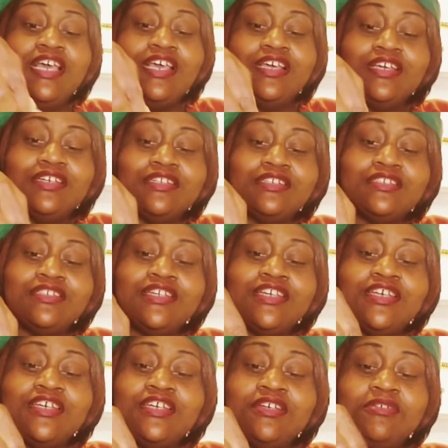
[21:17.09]
and
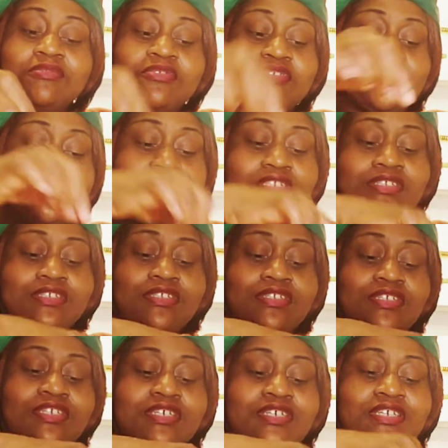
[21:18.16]

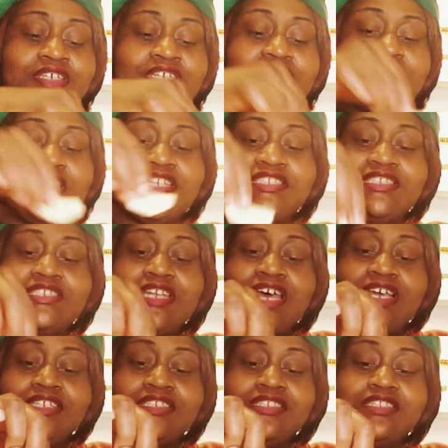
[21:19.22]
I
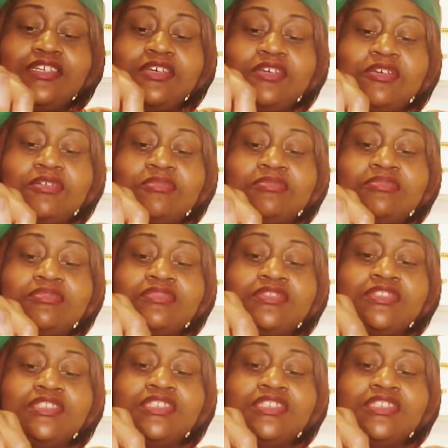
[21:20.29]
sliced them